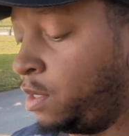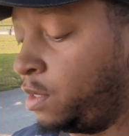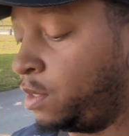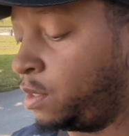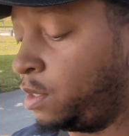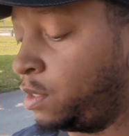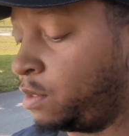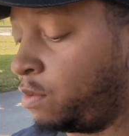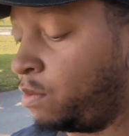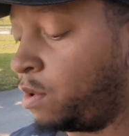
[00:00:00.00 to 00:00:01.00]
This is a
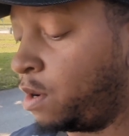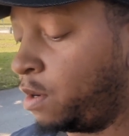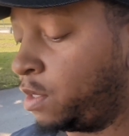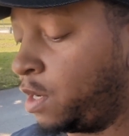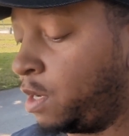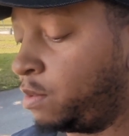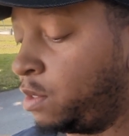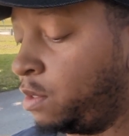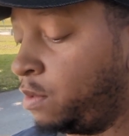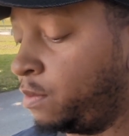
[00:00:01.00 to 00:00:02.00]
water type,
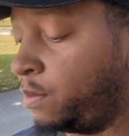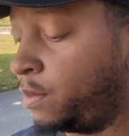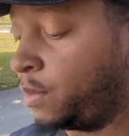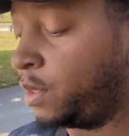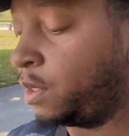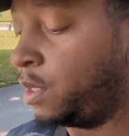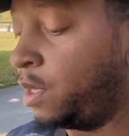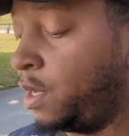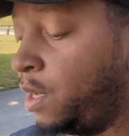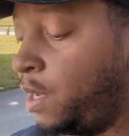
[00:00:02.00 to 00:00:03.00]
so
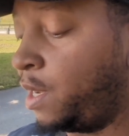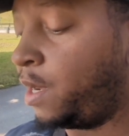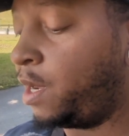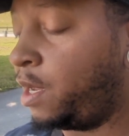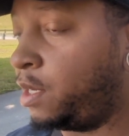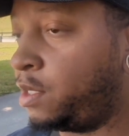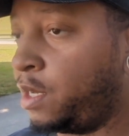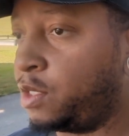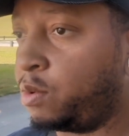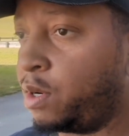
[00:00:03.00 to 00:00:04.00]

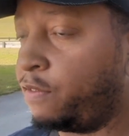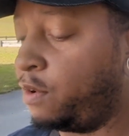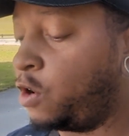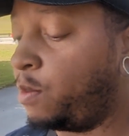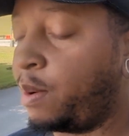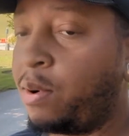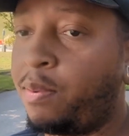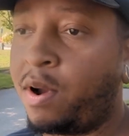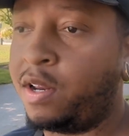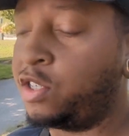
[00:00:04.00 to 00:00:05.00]
it's whatever. No, I
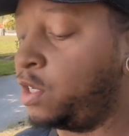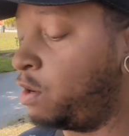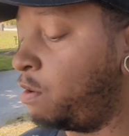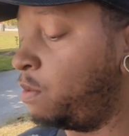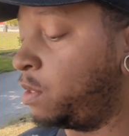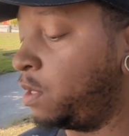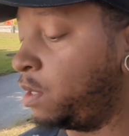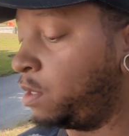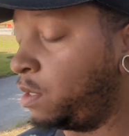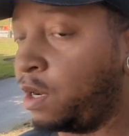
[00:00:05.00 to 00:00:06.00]
probably should go with
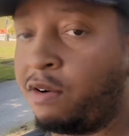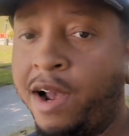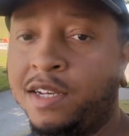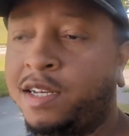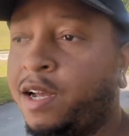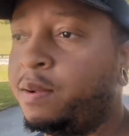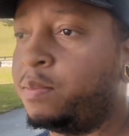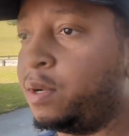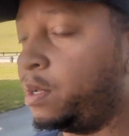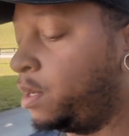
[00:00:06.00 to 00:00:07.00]
a grass type,
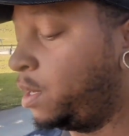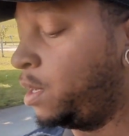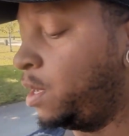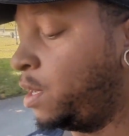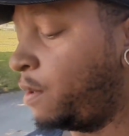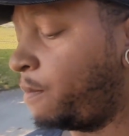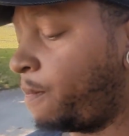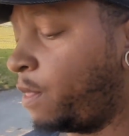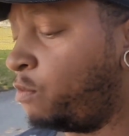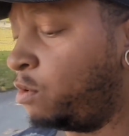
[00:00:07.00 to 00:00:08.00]
but
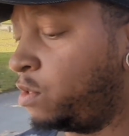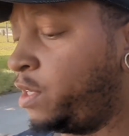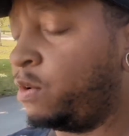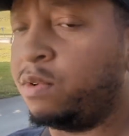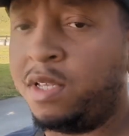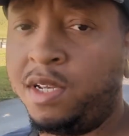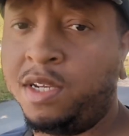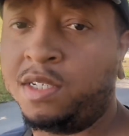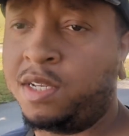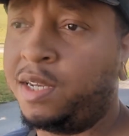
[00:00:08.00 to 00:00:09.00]
we'll stick with
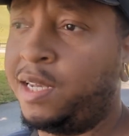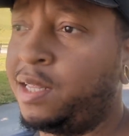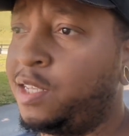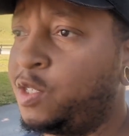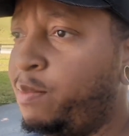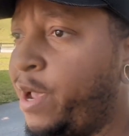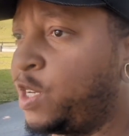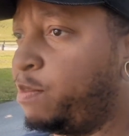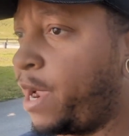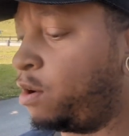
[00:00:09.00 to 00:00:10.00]
these. Get this max
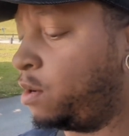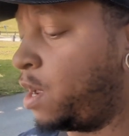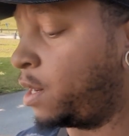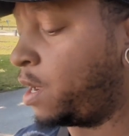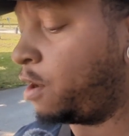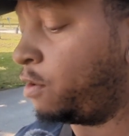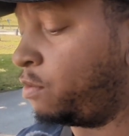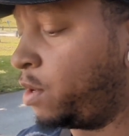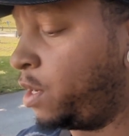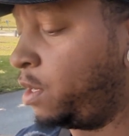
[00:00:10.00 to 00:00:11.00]
battle knocked out of the
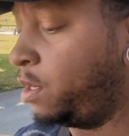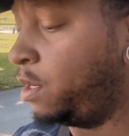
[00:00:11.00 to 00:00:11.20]
way.